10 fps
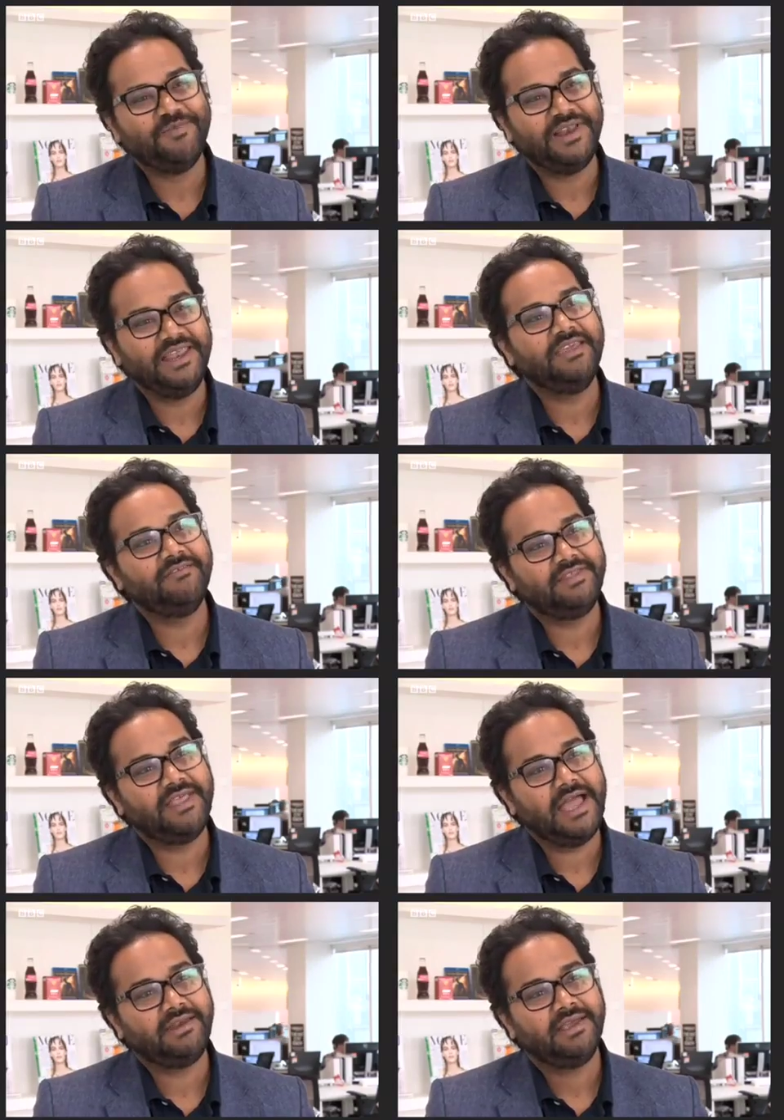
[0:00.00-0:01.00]
I believe
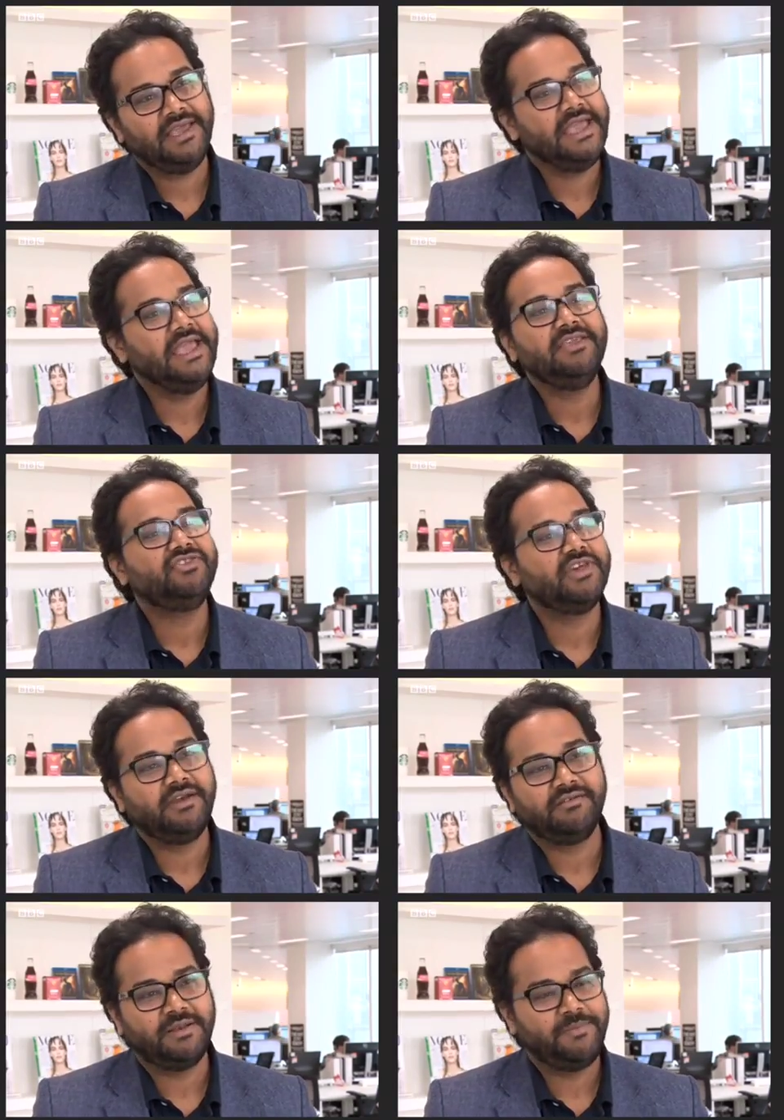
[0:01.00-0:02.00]
that in
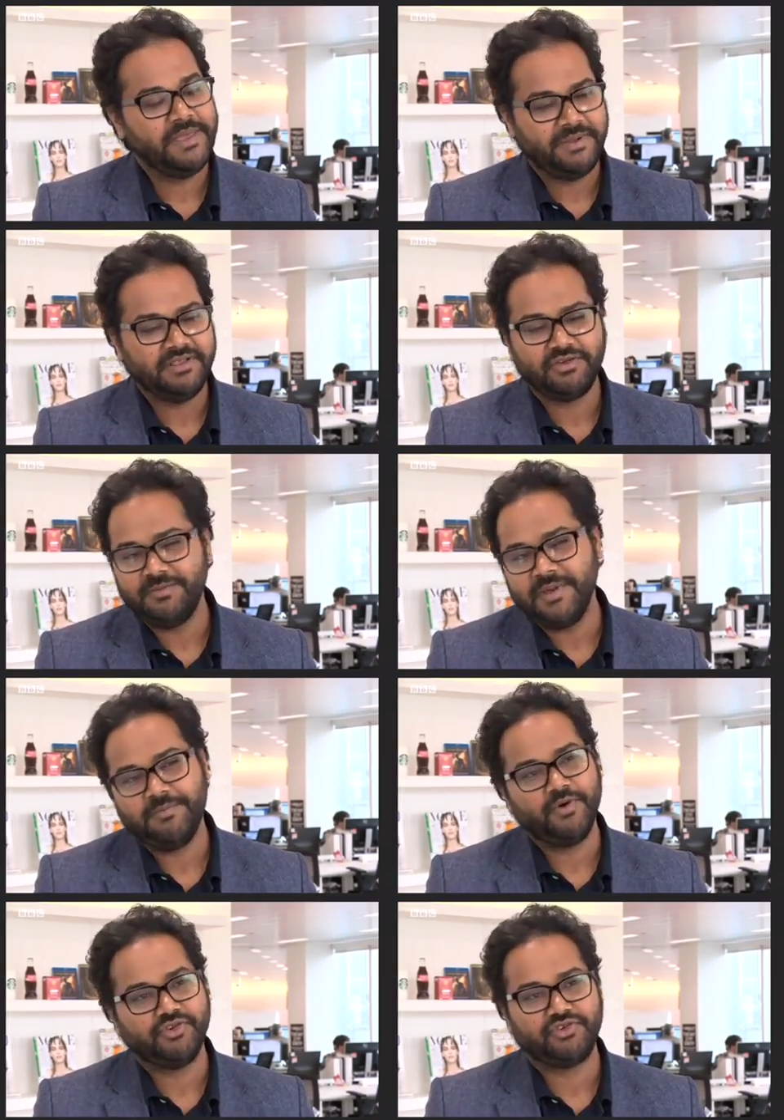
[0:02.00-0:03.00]
general, people shouldn't be
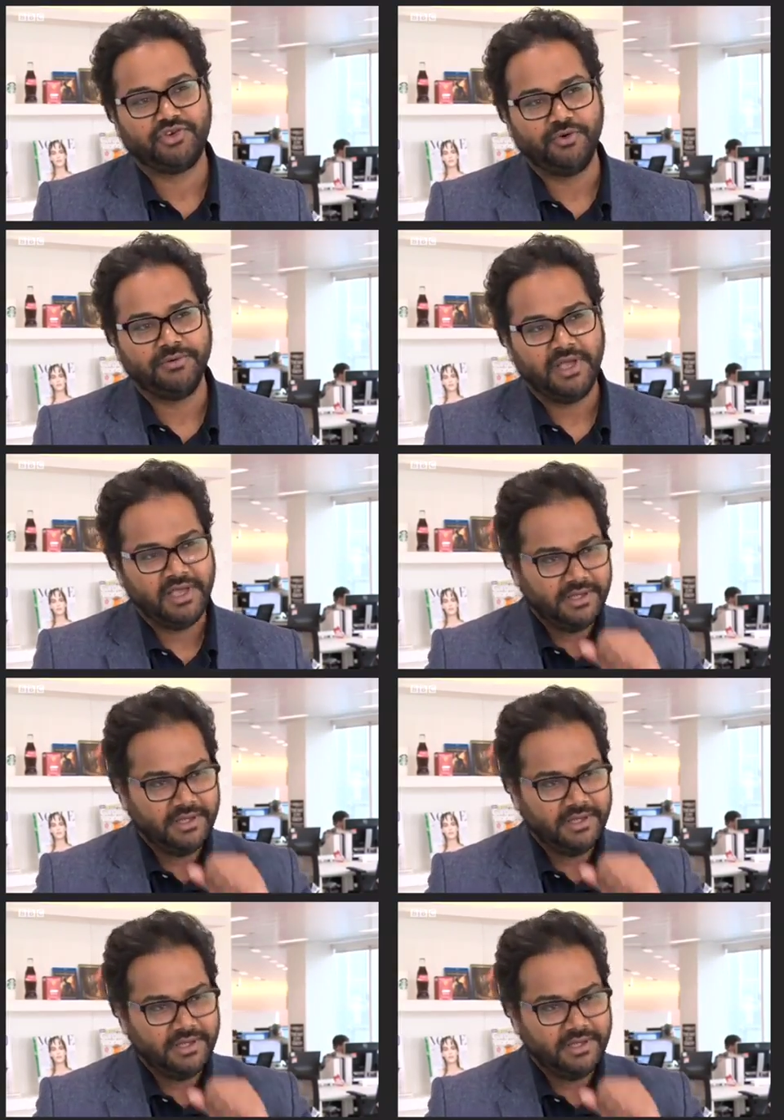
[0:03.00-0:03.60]
pushed to